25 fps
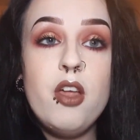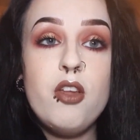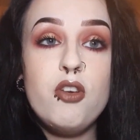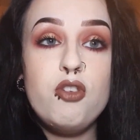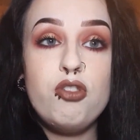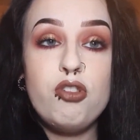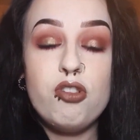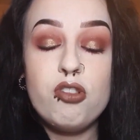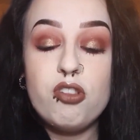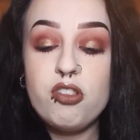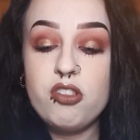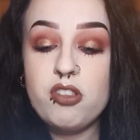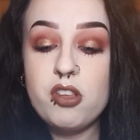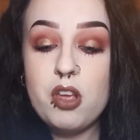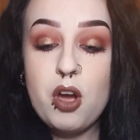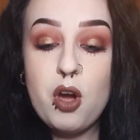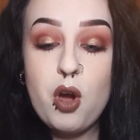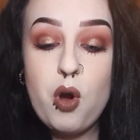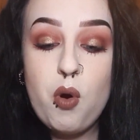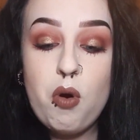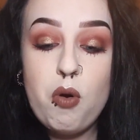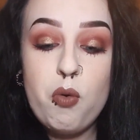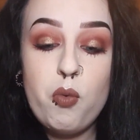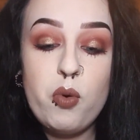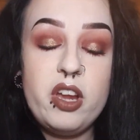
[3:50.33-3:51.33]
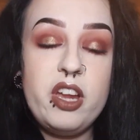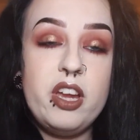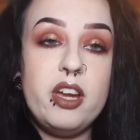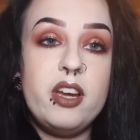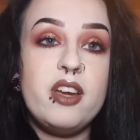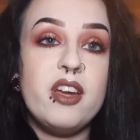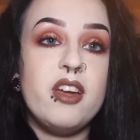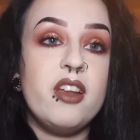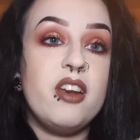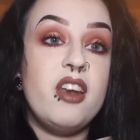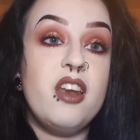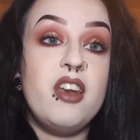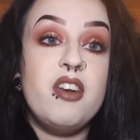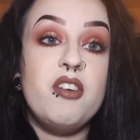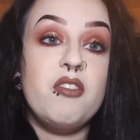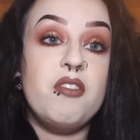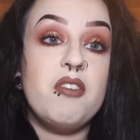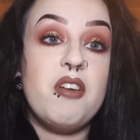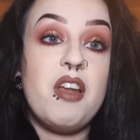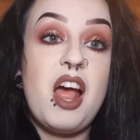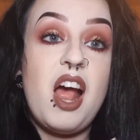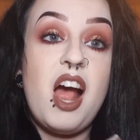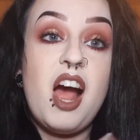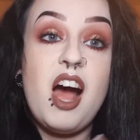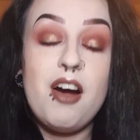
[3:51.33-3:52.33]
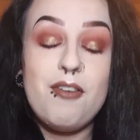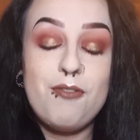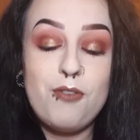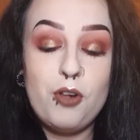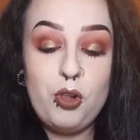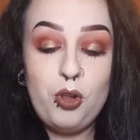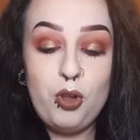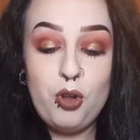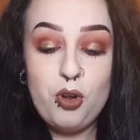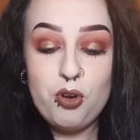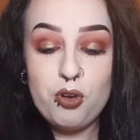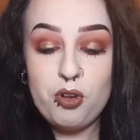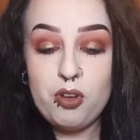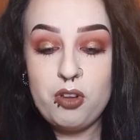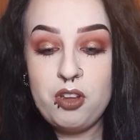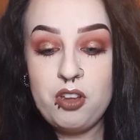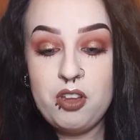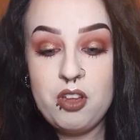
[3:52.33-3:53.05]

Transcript: just so we can have a look